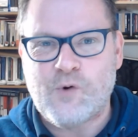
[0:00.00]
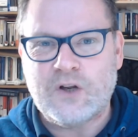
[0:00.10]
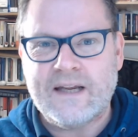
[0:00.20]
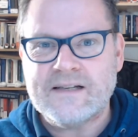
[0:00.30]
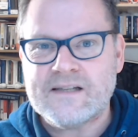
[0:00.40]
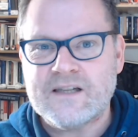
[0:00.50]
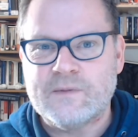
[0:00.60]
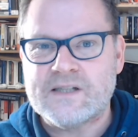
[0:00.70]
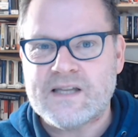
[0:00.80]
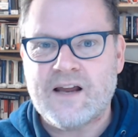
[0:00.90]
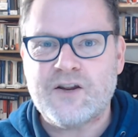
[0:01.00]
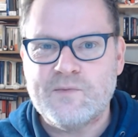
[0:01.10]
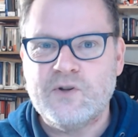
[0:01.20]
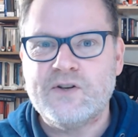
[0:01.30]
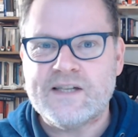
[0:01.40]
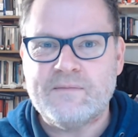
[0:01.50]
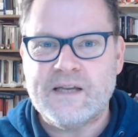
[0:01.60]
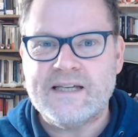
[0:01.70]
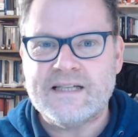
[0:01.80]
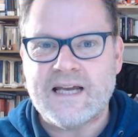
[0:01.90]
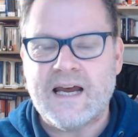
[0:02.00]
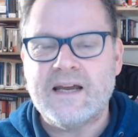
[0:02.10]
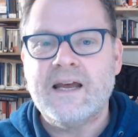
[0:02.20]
what links them is that community media